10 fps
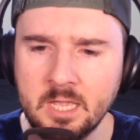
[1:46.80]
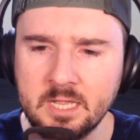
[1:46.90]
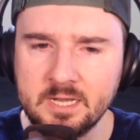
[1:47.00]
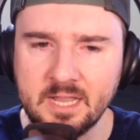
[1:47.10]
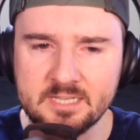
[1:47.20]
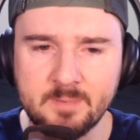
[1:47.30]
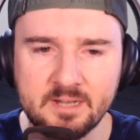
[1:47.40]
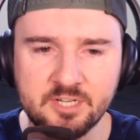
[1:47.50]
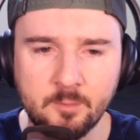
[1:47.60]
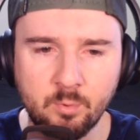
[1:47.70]
Next
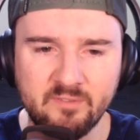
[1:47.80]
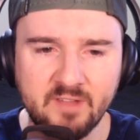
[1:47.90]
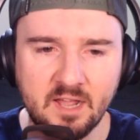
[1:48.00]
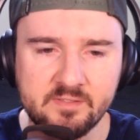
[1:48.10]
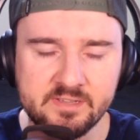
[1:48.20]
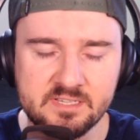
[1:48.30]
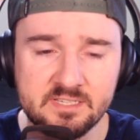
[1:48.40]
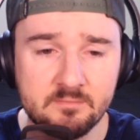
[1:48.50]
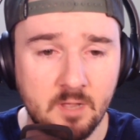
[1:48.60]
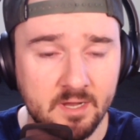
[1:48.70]
matchup, we've got this
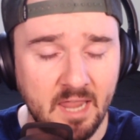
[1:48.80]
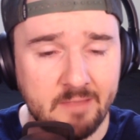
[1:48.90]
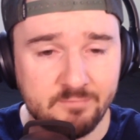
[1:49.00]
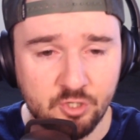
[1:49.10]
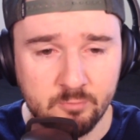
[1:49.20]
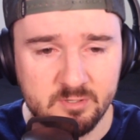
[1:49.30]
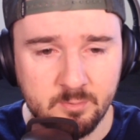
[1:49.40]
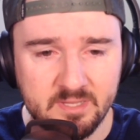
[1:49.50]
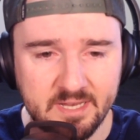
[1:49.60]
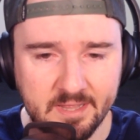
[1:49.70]
uh, game two
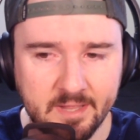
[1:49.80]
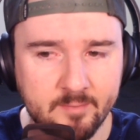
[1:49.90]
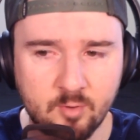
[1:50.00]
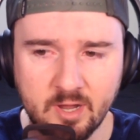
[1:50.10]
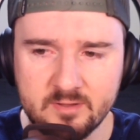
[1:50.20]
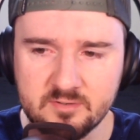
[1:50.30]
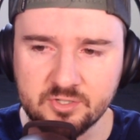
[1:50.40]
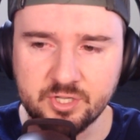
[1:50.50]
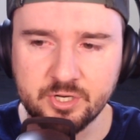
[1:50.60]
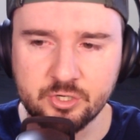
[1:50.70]
between the Atlanta Braves versus
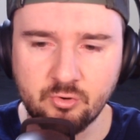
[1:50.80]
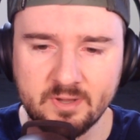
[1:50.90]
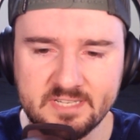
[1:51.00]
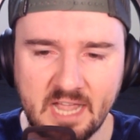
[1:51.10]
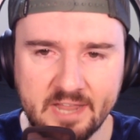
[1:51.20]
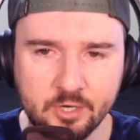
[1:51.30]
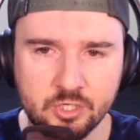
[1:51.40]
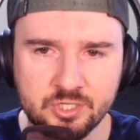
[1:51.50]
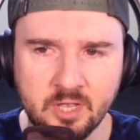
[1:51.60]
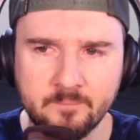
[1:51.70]
the Detroit
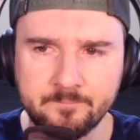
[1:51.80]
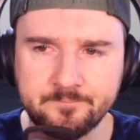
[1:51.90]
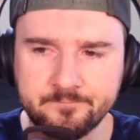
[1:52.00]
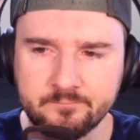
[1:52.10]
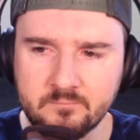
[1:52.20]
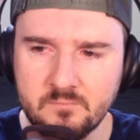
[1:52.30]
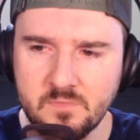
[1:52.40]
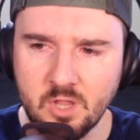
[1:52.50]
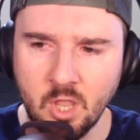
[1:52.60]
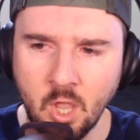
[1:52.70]
Tigers.
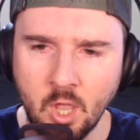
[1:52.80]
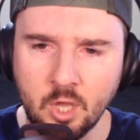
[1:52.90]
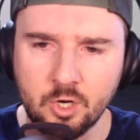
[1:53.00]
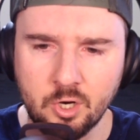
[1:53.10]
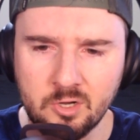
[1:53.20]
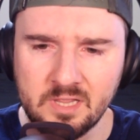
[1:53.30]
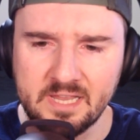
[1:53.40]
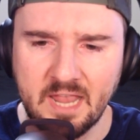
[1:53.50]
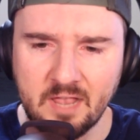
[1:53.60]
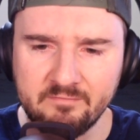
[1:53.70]
Currently,
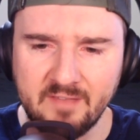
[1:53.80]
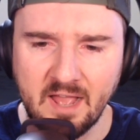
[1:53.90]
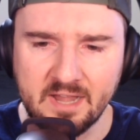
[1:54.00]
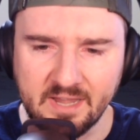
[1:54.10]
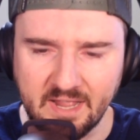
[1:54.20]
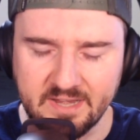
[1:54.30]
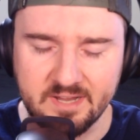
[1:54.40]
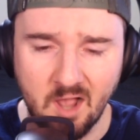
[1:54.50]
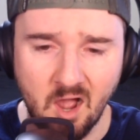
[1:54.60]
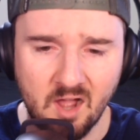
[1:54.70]
can't find any
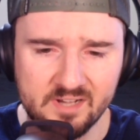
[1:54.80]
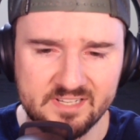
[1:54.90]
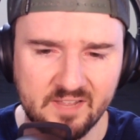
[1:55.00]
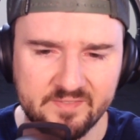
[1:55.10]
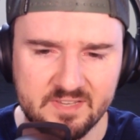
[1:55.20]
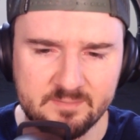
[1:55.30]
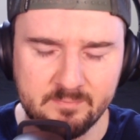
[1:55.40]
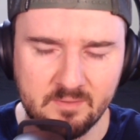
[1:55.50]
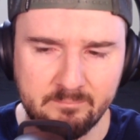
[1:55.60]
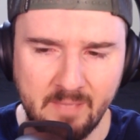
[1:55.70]
odds on this
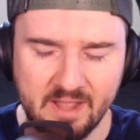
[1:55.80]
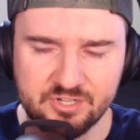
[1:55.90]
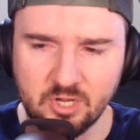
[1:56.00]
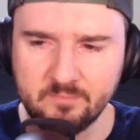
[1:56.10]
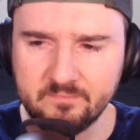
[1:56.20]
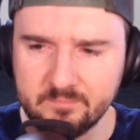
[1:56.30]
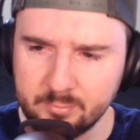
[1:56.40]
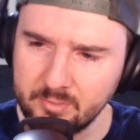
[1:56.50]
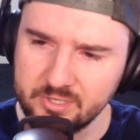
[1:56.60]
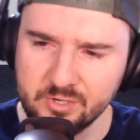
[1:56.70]
matchup.
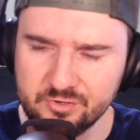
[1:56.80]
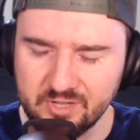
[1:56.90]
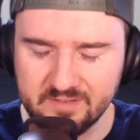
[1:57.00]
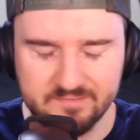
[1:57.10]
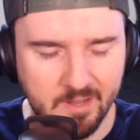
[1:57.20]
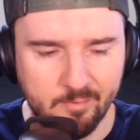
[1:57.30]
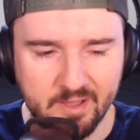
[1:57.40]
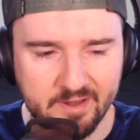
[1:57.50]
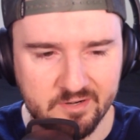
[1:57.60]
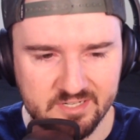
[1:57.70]
Usually,
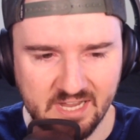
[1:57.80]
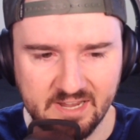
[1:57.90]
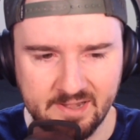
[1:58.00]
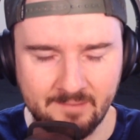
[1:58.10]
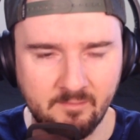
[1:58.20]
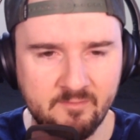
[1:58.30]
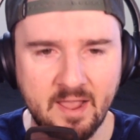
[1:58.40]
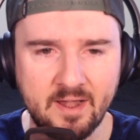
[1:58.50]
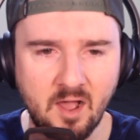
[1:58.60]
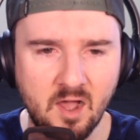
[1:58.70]
doubleheaders, I can never
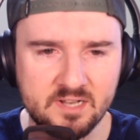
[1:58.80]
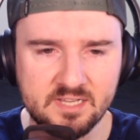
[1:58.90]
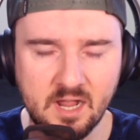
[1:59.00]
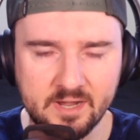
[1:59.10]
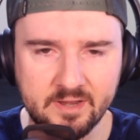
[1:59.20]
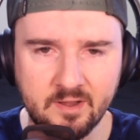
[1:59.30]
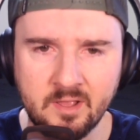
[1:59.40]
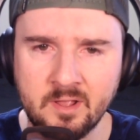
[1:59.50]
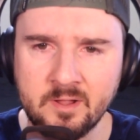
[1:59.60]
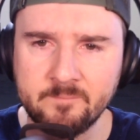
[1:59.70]
find odds on it.
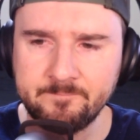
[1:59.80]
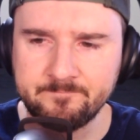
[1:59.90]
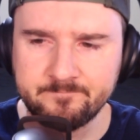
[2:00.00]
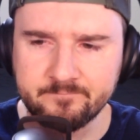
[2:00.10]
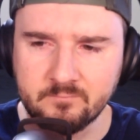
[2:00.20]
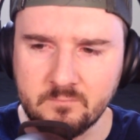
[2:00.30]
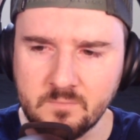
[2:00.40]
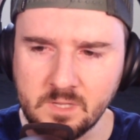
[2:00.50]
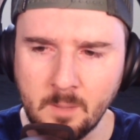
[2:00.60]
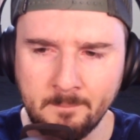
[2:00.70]

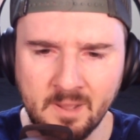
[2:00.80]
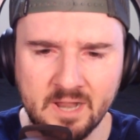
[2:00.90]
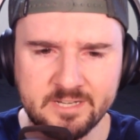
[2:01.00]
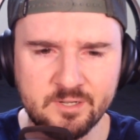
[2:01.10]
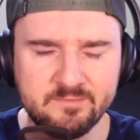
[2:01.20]
But I do have